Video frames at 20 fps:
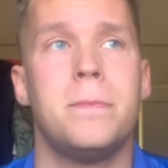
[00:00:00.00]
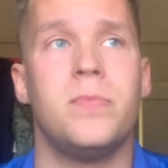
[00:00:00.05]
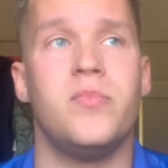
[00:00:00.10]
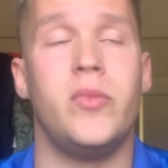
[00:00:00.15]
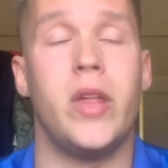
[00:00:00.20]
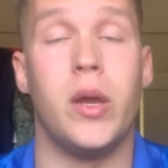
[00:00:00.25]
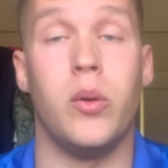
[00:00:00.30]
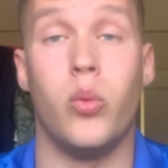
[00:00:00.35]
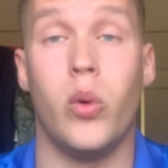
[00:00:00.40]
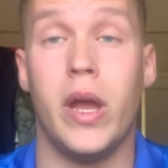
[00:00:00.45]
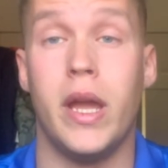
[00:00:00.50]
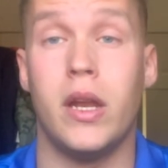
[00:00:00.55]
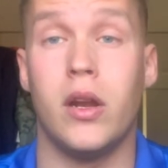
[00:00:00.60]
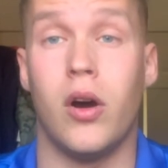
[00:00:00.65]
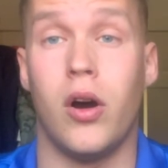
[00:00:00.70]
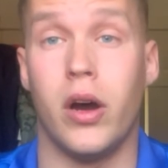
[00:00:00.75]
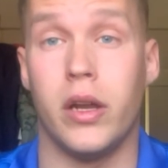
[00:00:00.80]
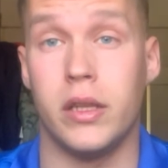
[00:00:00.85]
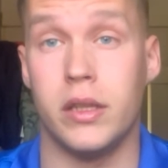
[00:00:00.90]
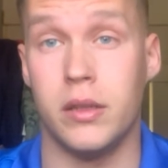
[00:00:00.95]
They went
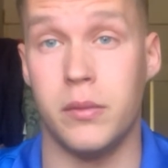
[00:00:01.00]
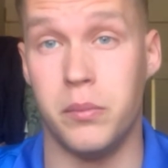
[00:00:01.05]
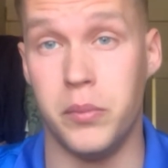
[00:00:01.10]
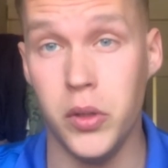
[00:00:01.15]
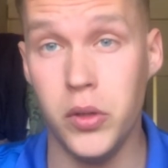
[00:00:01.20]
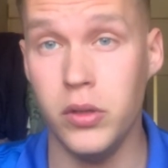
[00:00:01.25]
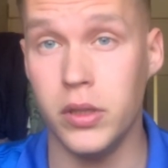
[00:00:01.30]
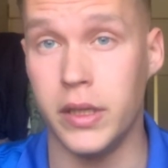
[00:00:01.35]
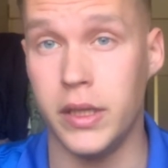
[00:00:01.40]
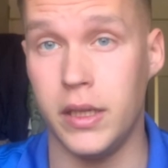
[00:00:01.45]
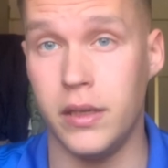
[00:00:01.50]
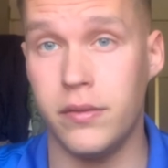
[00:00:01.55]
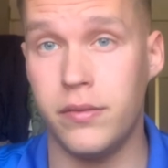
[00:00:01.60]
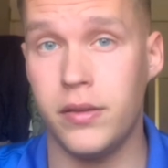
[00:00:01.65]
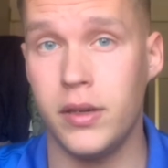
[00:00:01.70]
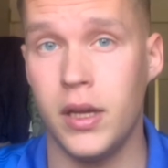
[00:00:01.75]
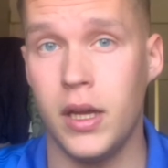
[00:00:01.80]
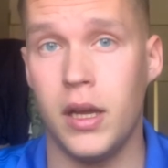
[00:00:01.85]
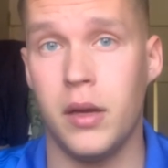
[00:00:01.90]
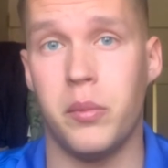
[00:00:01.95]
on boot leave,
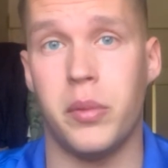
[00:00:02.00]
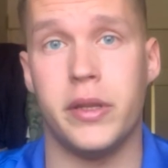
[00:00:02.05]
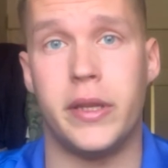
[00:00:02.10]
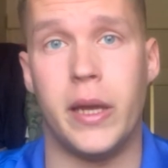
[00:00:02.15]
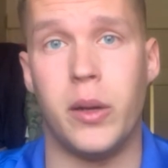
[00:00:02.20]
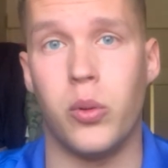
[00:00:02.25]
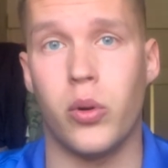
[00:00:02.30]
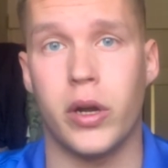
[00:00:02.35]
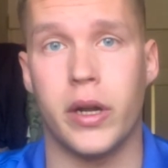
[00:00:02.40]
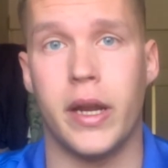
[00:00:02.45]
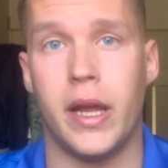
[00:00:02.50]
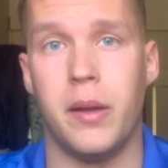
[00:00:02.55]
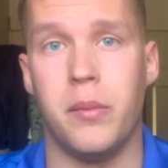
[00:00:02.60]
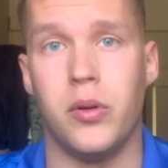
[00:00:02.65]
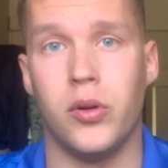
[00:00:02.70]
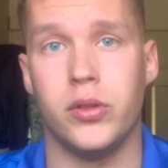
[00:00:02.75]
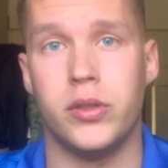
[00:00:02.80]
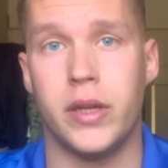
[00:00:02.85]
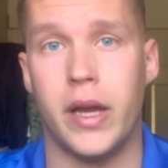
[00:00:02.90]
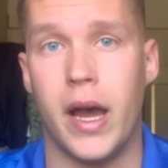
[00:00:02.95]
but they weren't
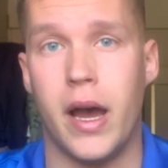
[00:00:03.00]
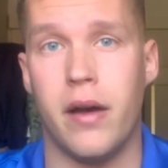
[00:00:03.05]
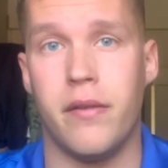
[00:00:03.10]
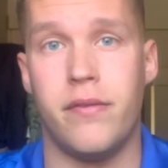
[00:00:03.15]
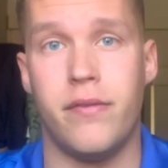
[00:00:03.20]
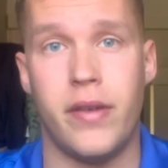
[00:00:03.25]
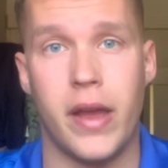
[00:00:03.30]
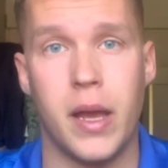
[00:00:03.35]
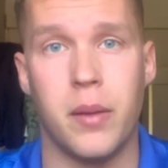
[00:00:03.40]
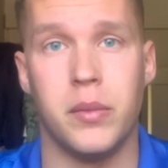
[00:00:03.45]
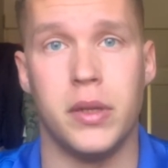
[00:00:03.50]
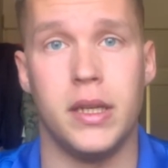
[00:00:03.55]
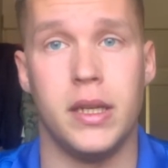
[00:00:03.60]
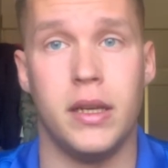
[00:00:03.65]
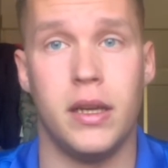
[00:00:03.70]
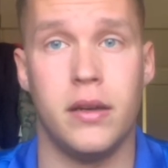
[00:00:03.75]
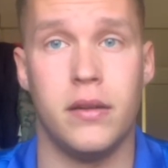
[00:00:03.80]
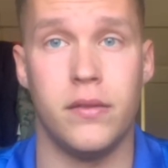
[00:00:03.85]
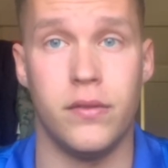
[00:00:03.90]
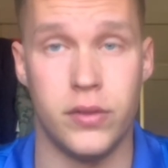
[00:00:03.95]
able to have
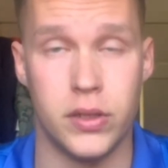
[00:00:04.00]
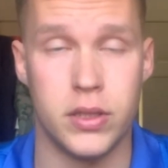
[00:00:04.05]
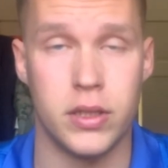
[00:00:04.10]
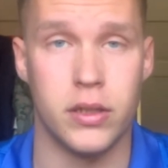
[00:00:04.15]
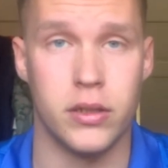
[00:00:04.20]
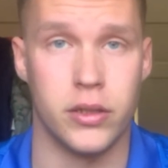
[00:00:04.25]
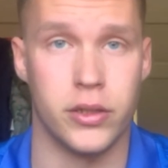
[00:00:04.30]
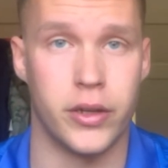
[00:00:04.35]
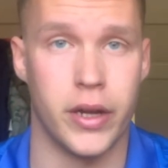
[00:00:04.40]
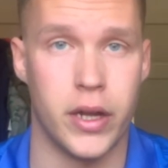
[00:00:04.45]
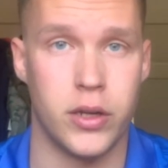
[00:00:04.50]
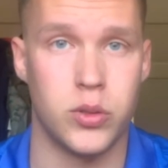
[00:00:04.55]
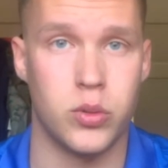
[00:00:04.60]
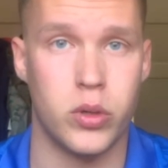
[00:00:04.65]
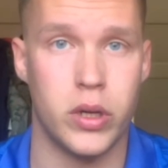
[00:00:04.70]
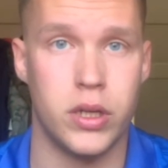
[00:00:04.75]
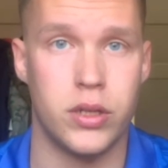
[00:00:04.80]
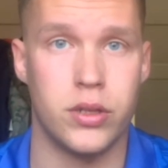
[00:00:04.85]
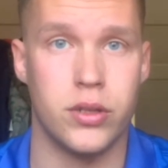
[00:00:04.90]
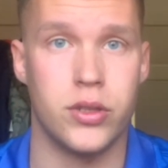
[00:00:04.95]
family visit their
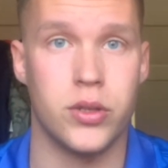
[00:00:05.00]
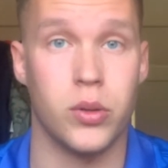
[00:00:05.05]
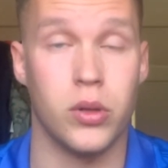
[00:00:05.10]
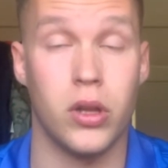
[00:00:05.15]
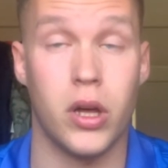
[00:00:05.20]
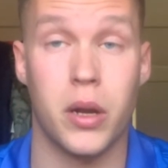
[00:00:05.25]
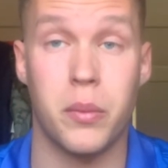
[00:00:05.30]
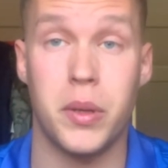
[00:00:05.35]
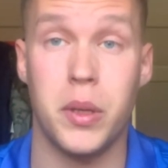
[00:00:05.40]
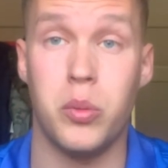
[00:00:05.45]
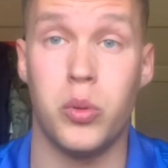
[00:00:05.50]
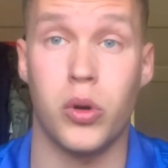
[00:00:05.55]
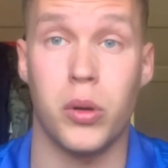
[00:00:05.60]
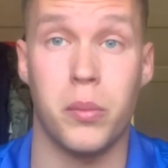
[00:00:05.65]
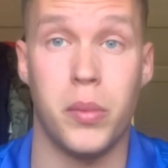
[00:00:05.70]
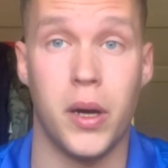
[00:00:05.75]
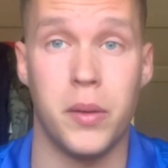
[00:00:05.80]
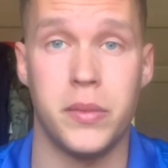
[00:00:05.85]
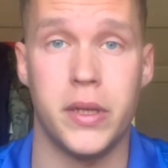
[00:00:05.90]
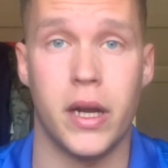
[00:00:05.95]
graduation. So a lot of people were
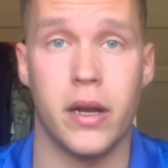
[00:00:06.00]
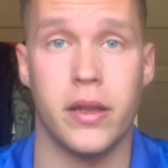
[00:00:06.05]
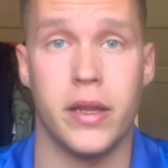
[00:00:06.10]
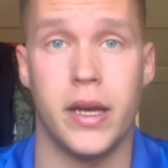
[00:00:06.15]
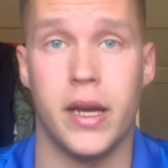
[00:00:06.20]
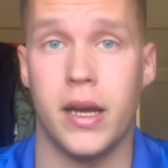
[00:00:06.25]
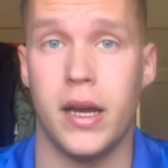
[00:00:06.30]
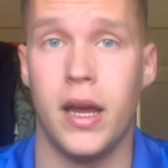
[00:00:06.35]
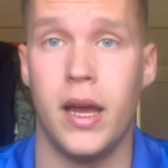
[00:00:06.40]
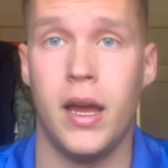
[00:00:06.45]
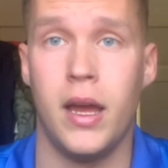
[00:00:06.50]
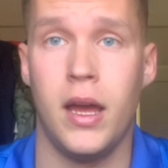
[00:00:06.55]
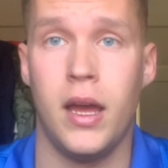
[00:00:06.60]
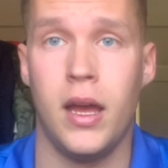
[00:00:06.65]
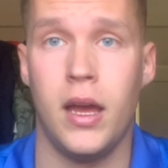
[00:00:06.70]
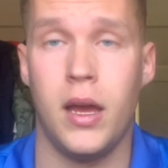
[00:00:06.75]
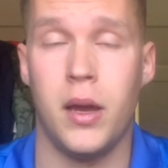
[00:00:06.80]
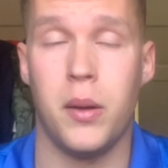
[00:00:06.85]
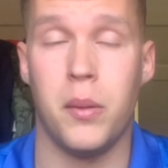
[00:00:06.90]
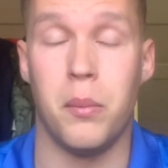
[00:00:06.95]
bummed out
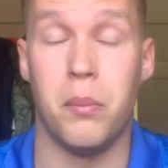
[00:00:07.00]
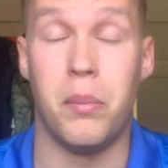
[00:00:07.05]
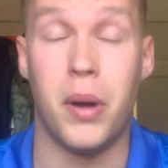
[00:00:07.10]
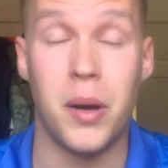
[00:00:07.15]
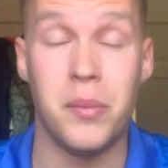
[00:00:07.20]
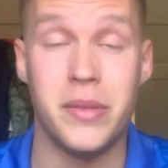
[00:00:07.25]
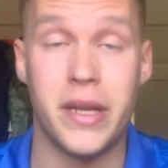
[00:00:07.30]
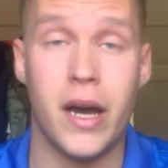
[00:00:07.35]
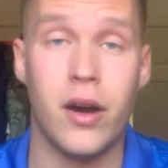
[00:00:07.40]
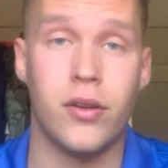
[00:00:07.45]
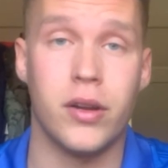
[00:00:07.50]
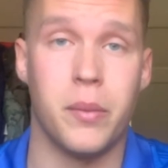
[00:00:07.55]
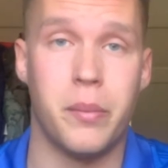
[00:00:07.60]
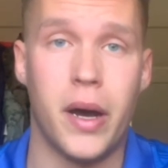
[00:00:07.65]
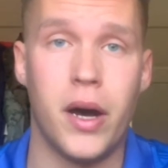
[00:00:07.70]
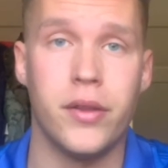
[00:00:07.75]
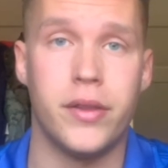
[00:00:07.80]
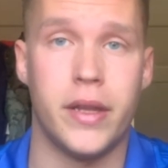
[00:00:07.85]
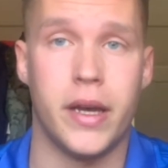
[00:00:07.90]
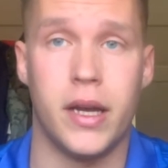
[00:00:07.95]

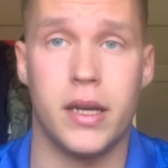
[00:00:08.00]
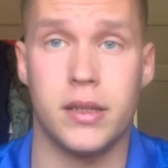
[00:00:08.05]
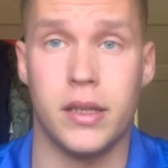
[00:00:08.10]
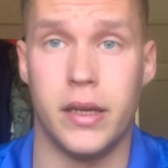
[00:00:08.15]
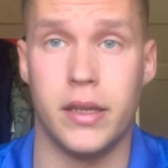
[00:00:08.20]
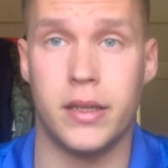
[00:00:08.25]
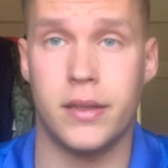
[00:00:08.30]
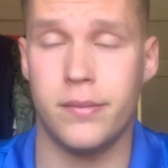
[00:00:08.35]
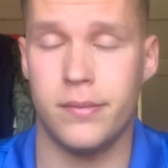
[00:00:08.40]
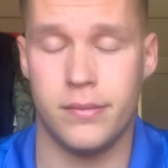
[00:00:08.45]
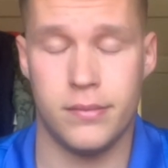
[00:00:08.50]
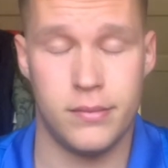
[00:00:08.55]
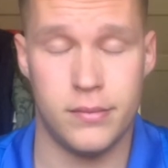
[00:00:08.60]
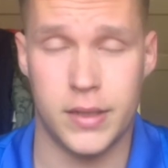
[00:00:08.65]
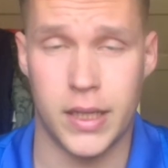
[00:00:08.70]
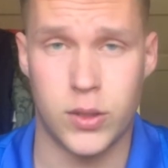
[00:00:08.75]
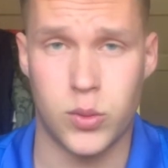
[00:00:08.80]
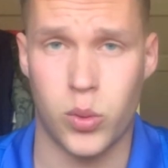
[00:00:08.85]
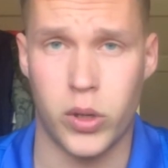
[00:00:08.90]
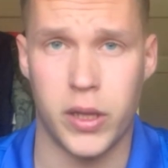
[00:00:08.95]
about that. Like,
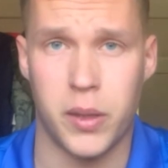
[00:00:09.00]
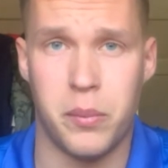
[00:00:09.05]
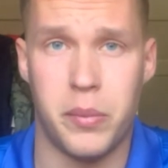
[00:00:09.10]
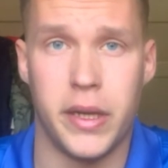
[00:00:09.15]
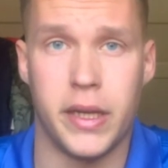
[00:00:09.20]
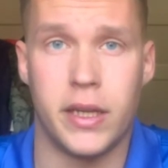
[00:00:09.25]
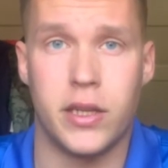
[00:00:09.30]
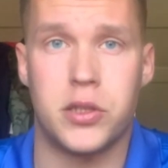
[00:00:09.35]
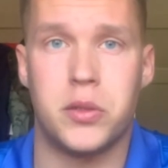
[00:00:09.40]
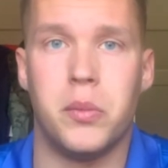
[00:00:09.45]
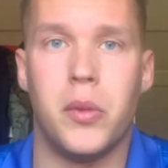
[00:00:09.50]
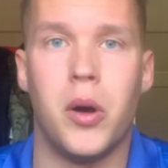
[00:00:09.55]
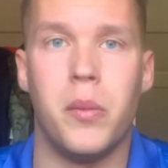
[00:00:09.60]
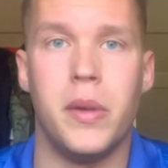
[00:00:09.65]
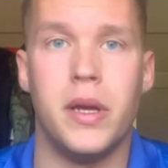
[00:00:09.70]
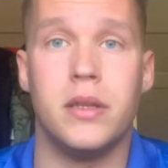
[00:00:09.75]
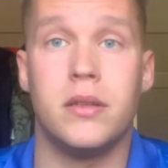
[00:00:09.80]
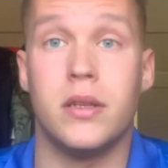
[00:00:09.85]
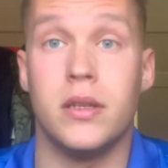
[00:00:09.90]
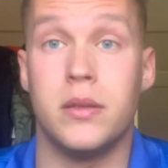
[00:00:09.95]
that's one of the biggest
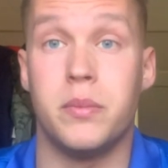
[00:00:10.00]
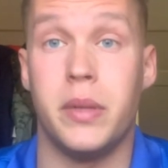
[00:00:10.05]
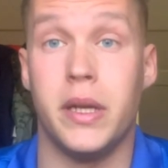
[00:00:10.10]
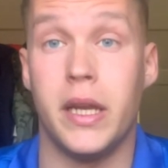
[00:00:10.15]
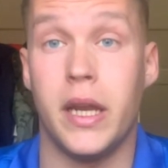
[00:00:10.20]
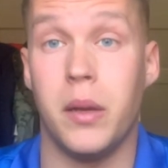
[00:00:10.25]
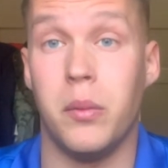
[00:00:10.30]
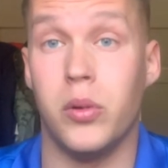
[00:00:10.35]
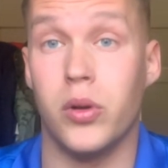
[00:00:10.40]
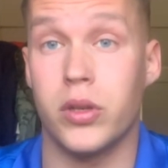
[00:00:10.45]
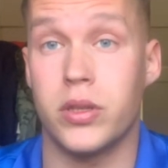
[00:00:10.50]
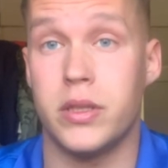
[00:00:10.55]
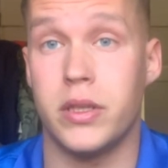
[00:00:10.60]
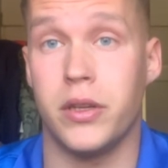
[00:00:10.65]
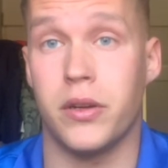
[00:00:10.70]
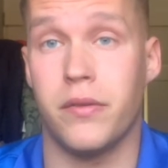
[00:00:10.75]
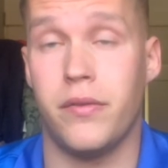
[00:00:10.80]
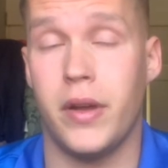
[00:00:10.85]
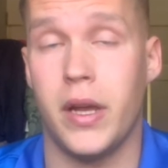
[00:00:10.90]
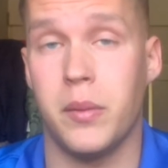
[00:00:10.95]
moments, is being able to see
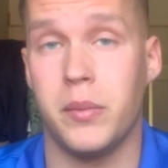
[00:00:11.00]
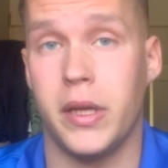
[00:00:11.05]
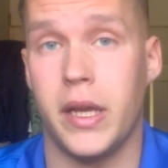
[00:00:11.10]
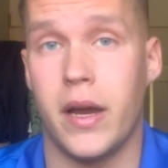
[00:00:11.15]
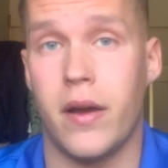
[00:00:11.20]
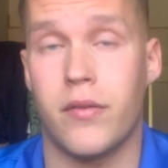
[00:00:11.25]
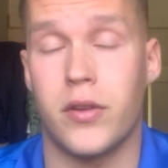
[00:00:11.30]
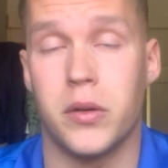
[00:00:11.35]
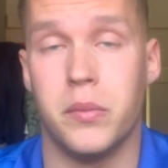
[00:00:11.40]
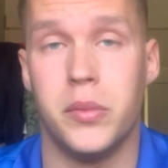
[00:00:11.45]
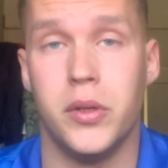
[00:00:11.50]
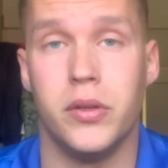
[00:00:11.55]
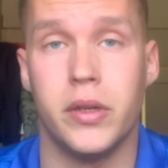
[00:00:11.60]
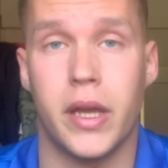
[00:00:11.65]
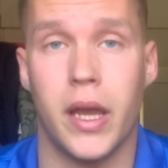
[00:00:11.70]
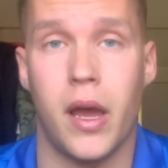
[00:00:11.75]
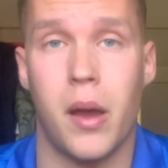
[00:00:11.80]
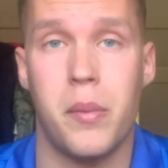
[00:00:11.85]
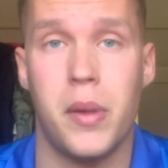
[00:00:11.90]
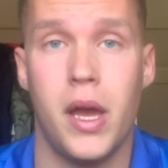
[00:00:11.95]
your family after boot
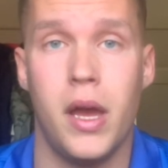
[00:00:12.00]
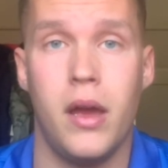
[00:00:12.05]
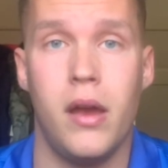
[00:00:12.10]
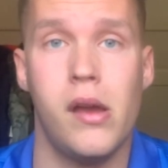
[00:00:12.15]
camp.